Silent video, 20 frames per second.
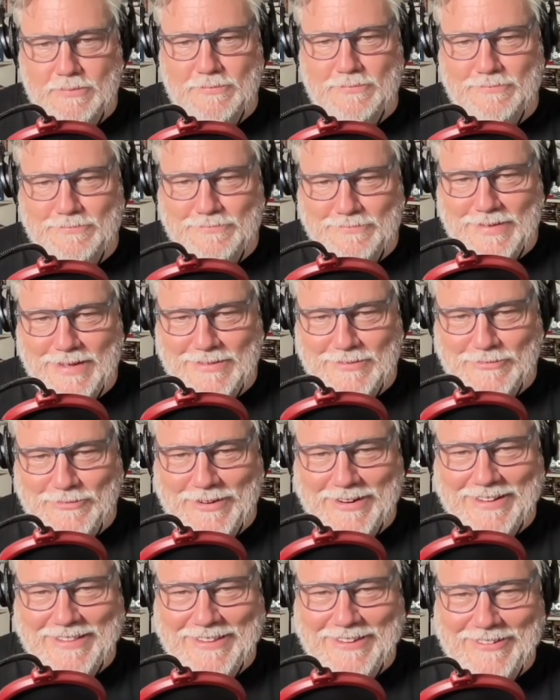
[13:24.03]
That's
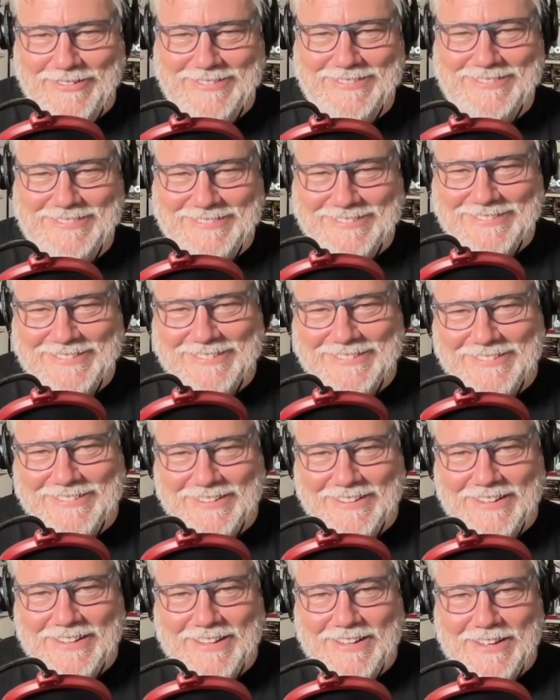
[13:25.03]
funny, though.
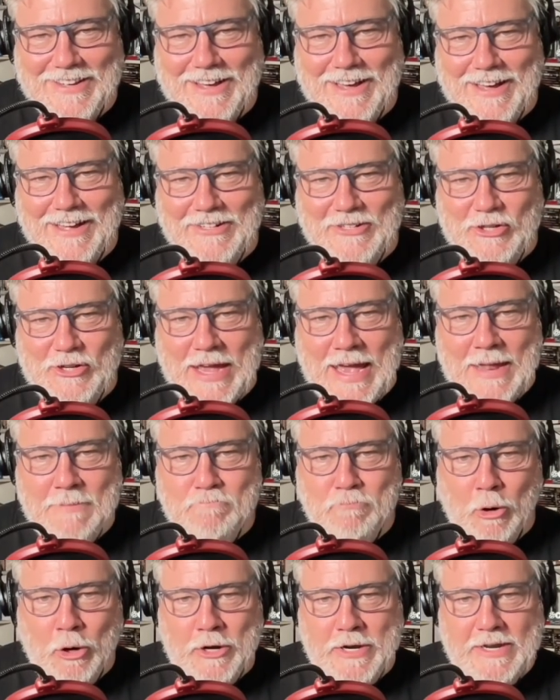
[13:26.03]

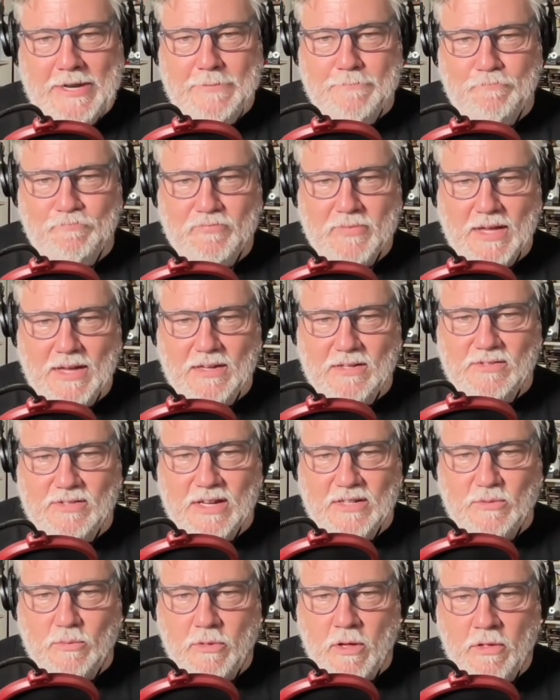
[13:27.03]
Chad Burney
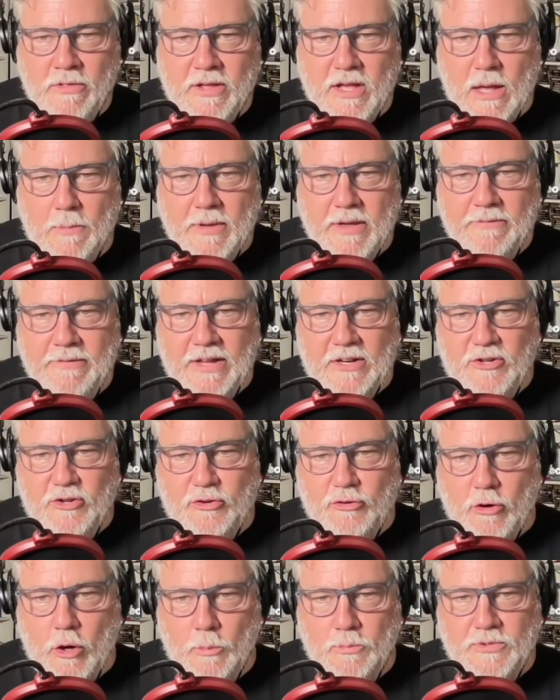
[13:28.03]
says, with all the coming-of-age
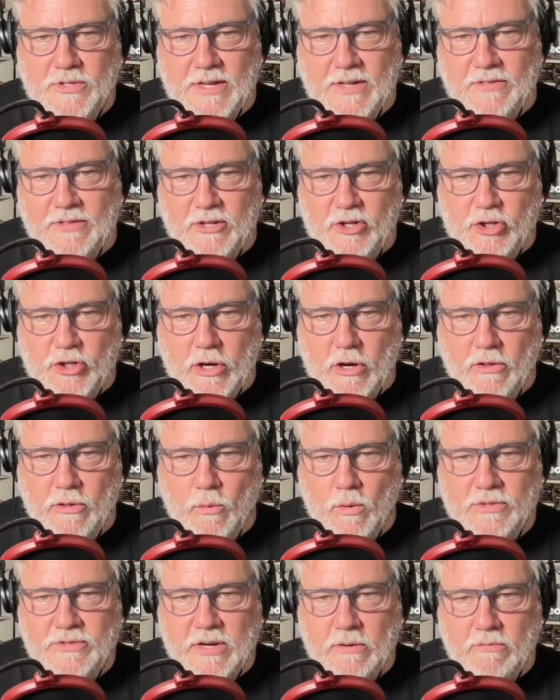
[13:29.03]
tropes in this show, the
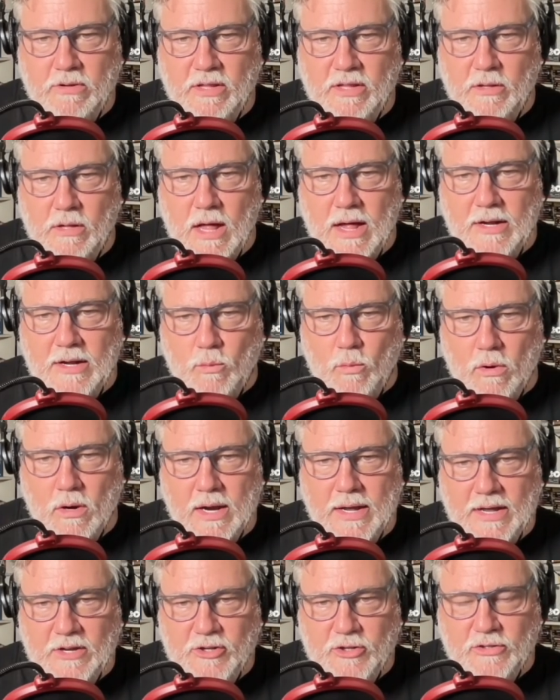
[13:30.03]
ones I really liked were,
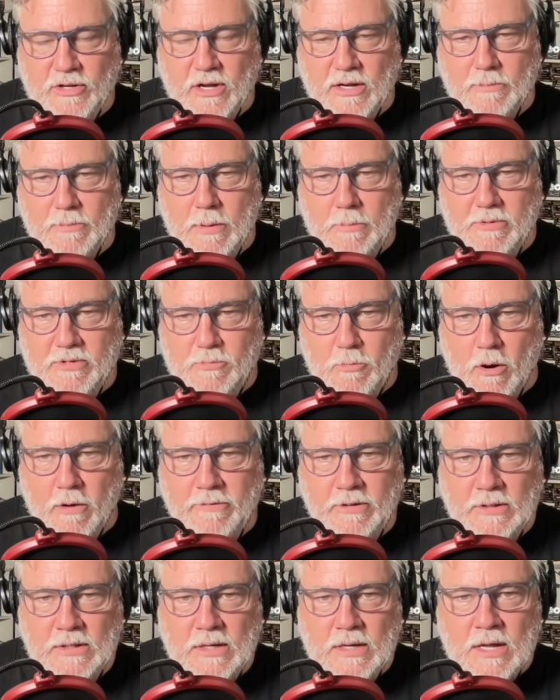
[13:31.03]
I guess you're talking about Miss
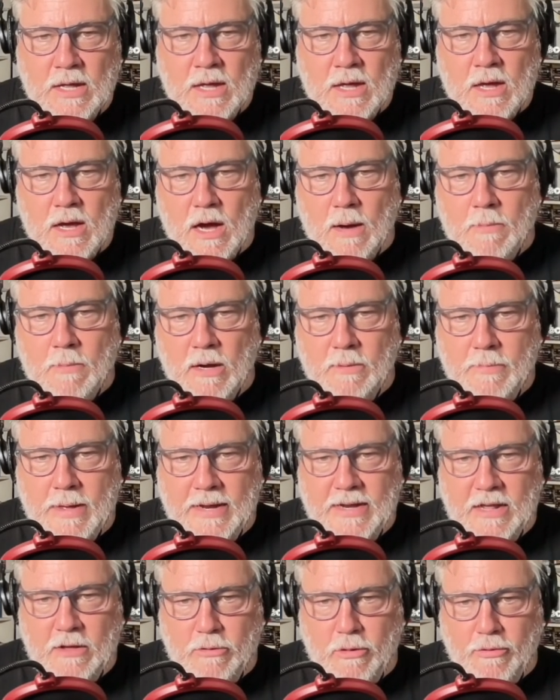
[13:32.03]
Marvel, among
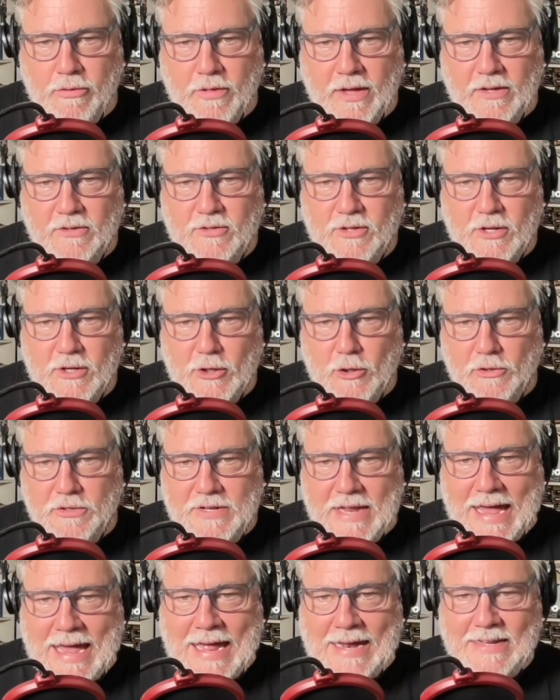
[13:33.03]
many other things, your
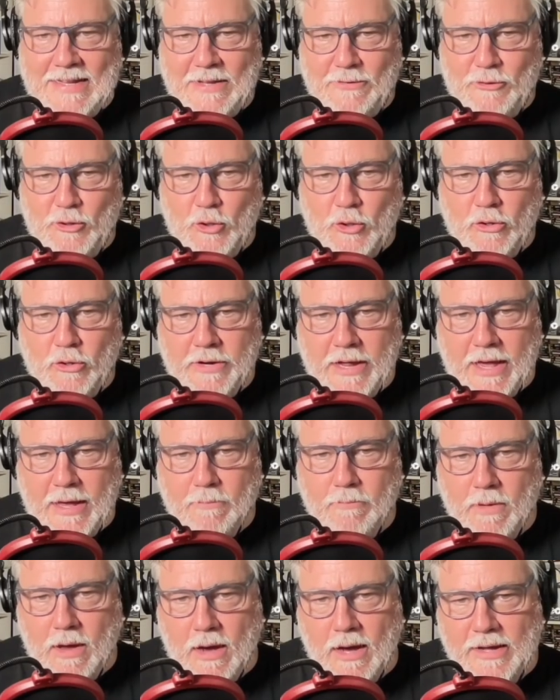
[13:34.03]
dad gives you your
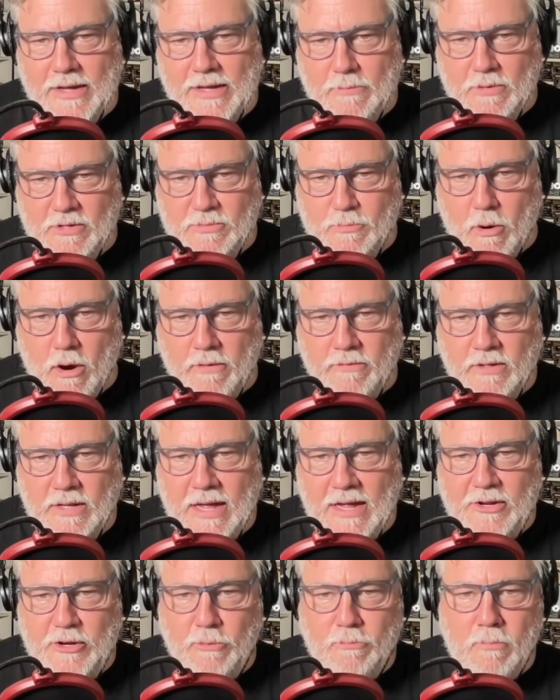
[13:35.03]
name, i.e. Miss Marvel,
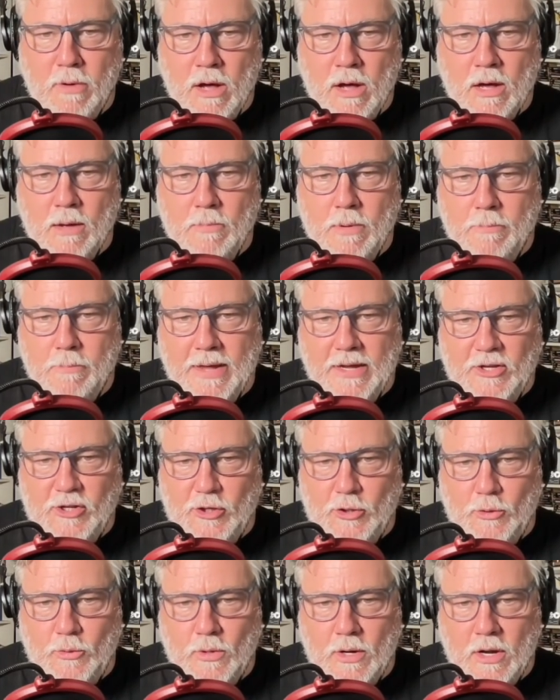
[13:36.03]
and your mom makes
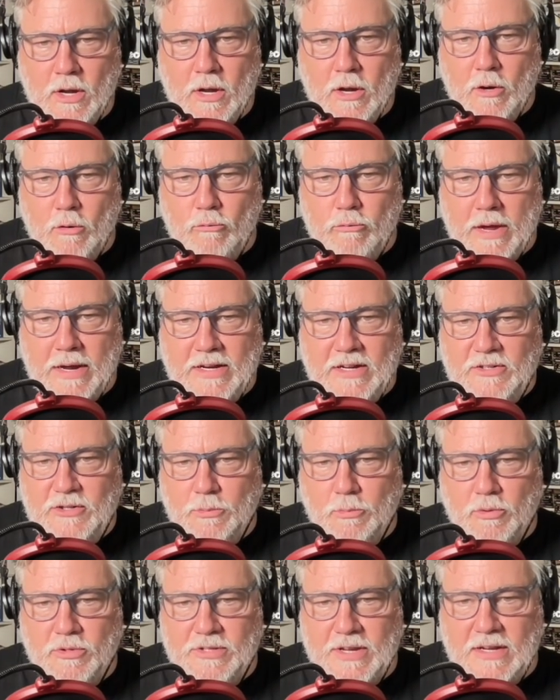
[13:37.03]
you ready to
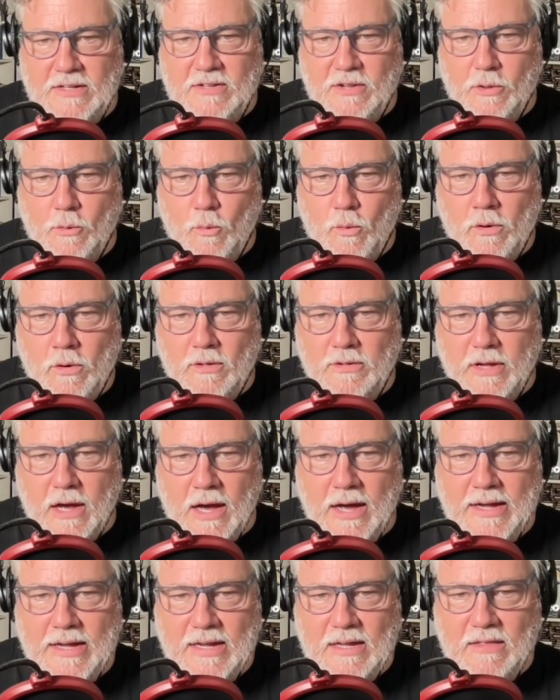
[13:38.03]
present to the world,
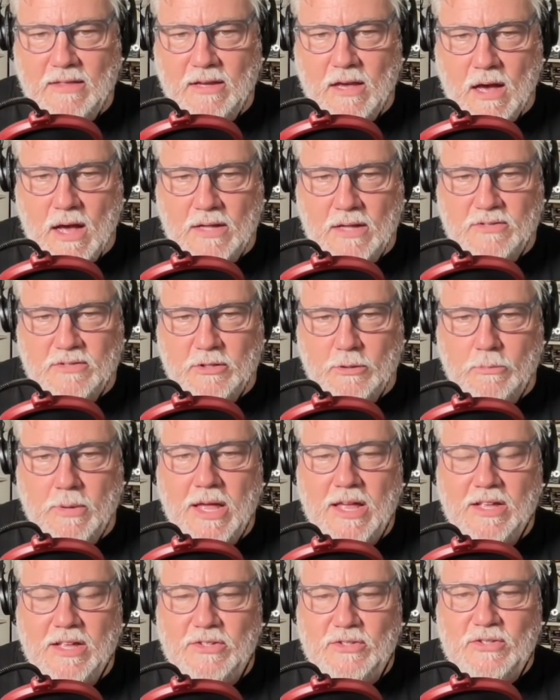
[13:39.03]
i.e. the costume,
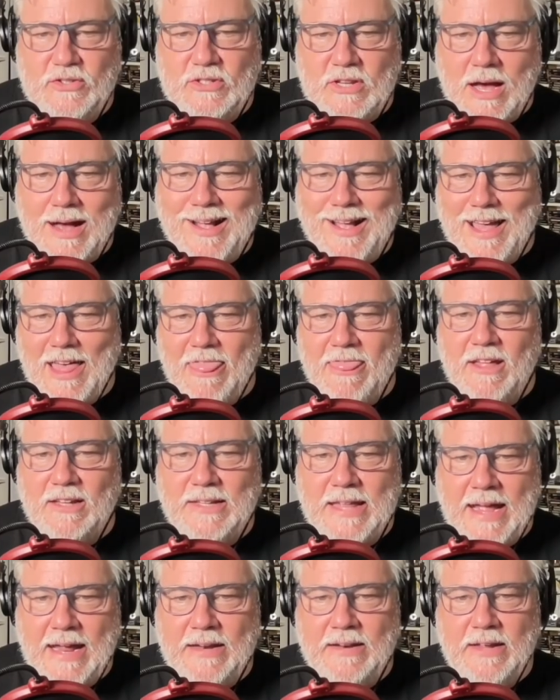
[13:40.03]
stuck the
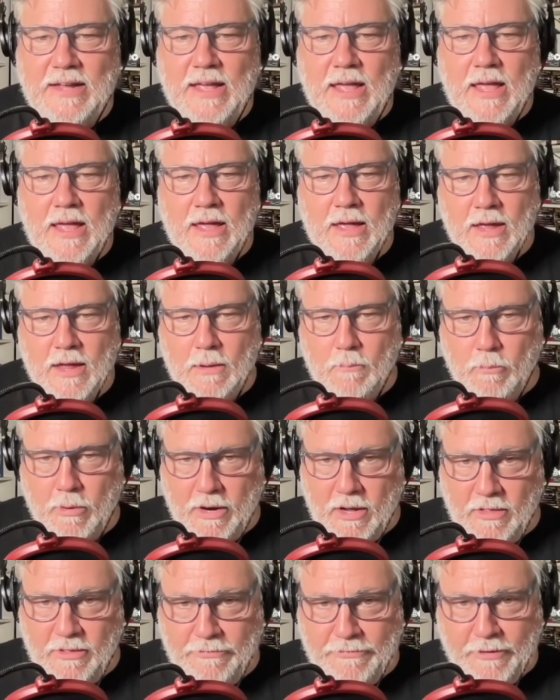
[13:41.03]
landing, bring
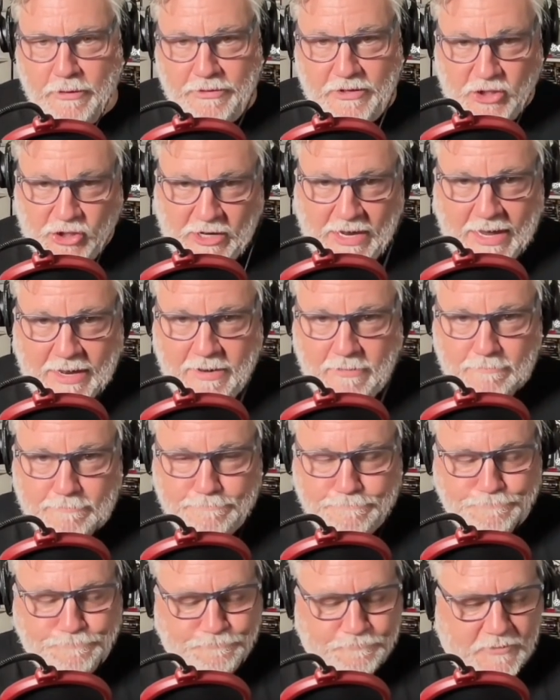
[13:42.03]
on the filthy. Chad
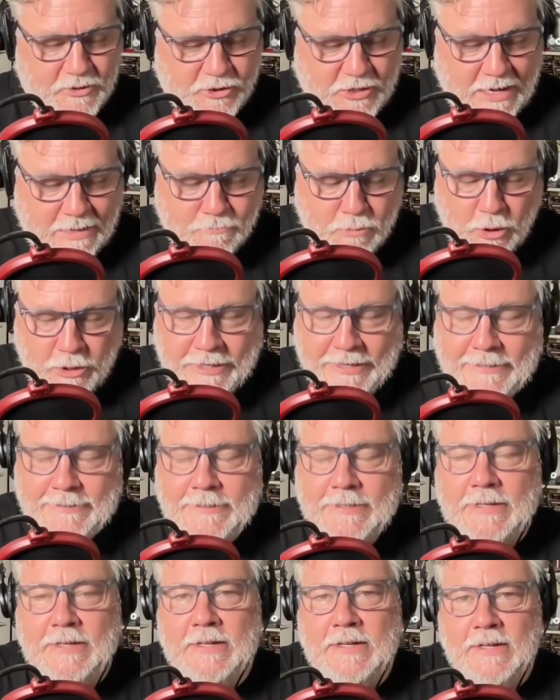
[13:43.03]
Burney,
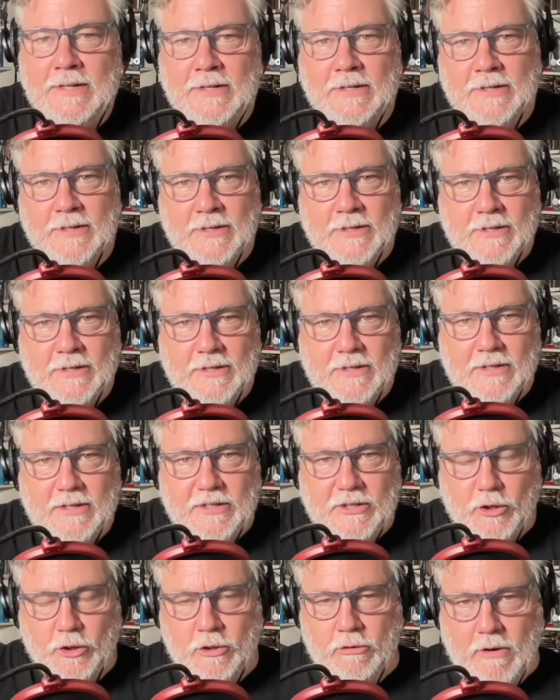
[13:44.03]

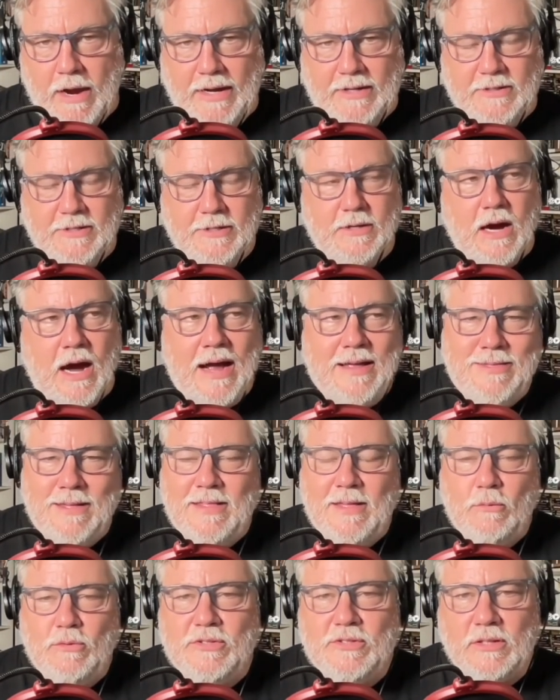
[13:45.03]
you're correct. I thought
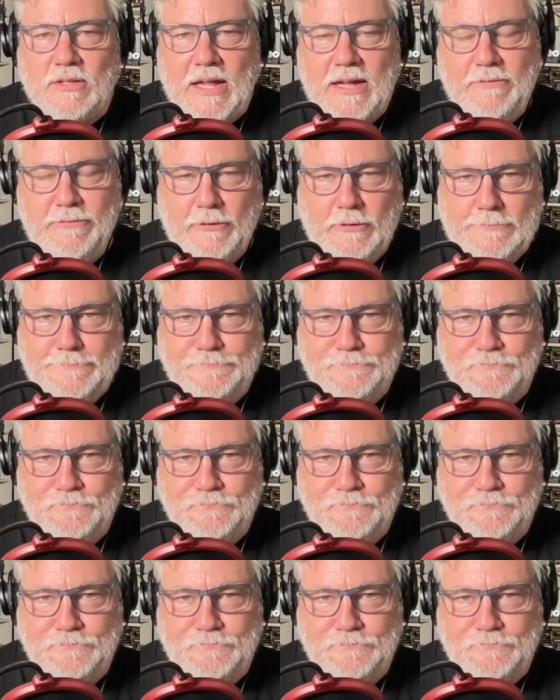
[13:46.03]
that was delightful.